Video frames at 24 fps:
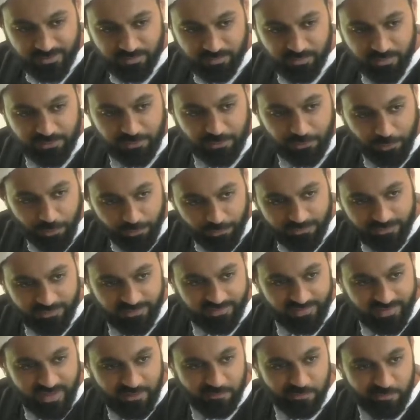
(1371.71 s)
but the
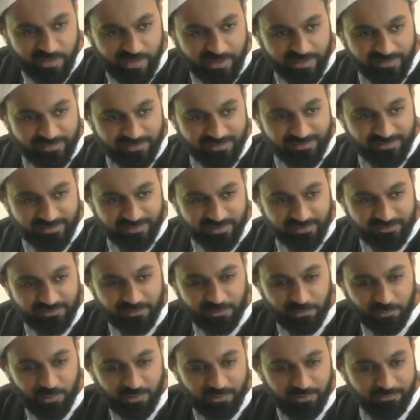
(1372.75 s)
coaches came late,
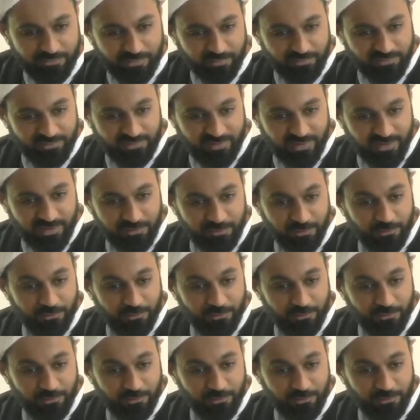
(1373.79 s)
until one of them said,